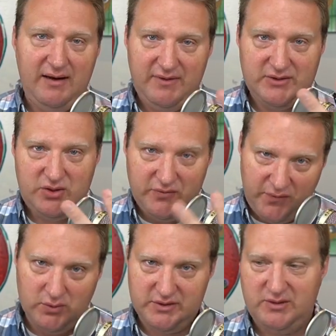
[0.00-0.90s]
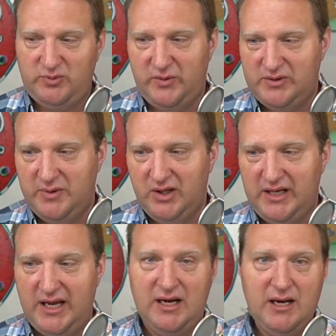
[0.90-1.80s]
and I've got two folders I'm supposed to be
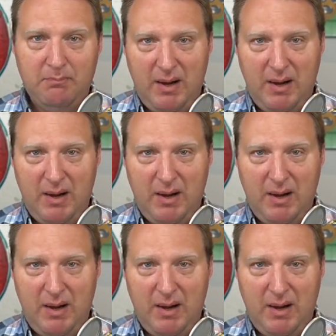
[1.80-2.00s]
looking at.